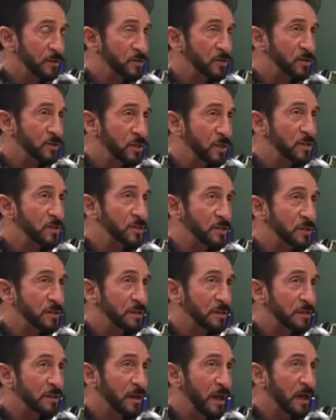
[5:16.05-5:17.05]
It's just
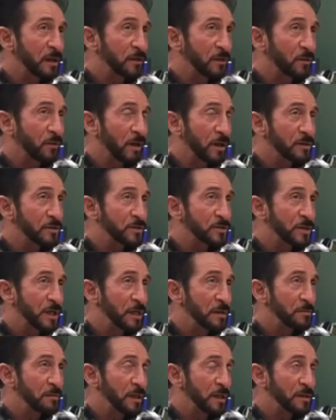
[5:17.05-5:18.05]
not quite the
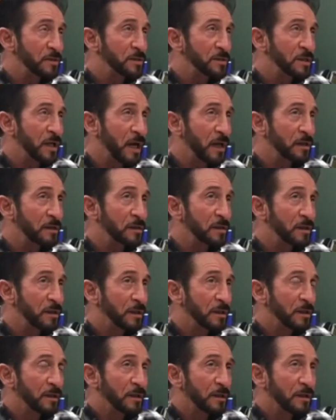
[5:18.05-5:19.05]
same, and it's not...
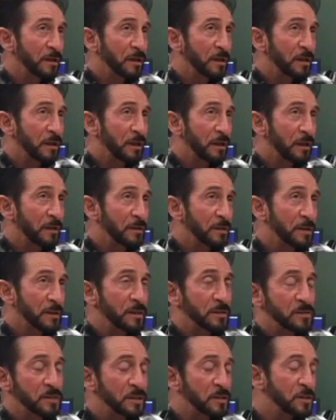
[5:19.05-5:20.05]

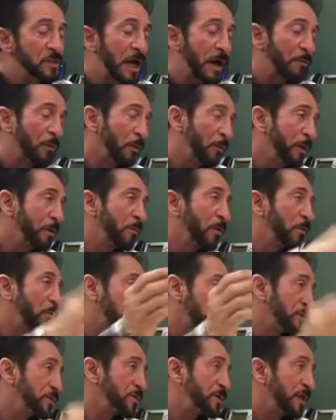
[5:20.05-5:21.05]
It's not what we would
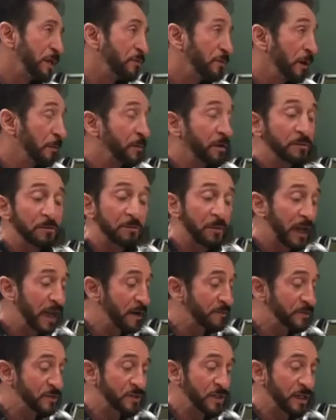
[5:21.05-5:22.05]
want to send it, right? But
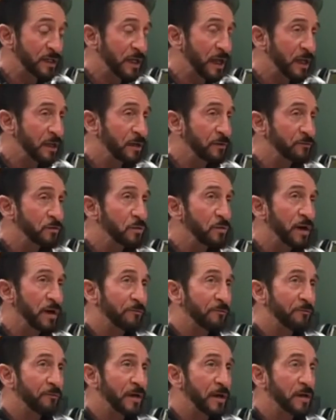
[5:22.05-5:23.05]
having said that, if you had
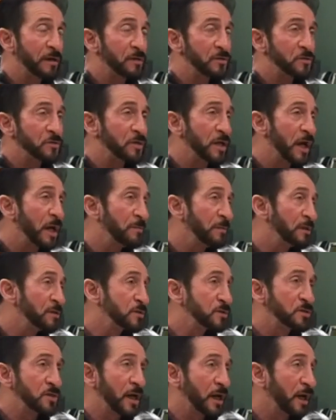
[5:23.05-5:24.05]
a friend and you said, "Hey man,
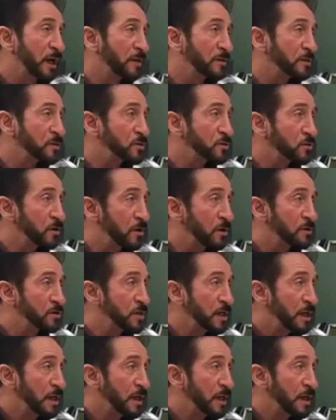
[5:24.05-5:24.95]
just check out this church,"